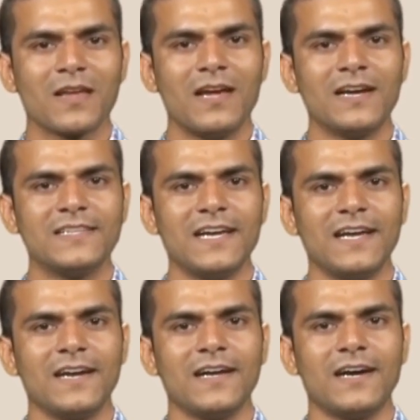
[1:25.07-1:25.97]
At the
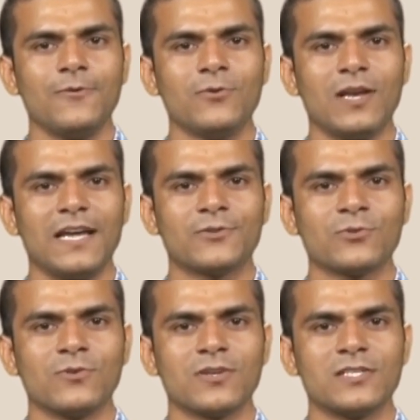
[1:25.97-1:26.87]
end, I would like
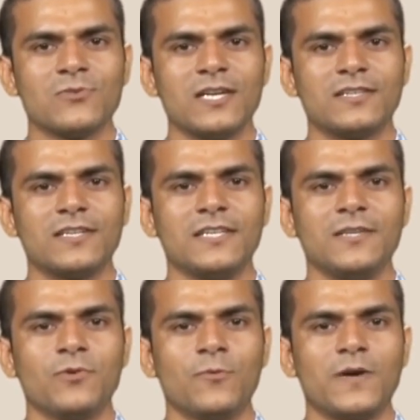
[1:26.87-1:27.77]
to congratulate the
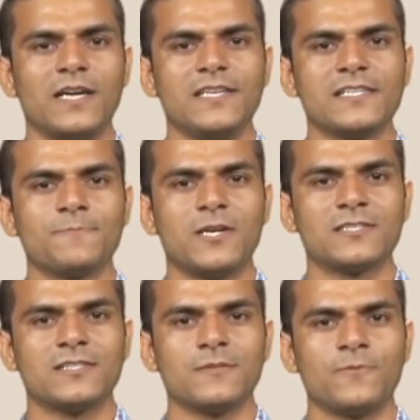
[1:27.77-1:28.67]
team of IES
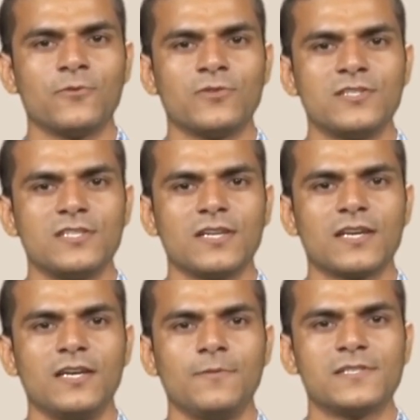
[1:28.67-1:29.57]
Master for this
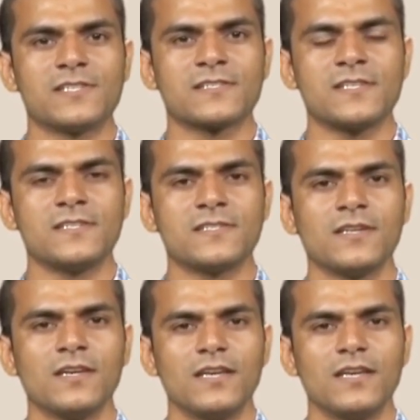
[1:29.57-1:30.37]
incredible success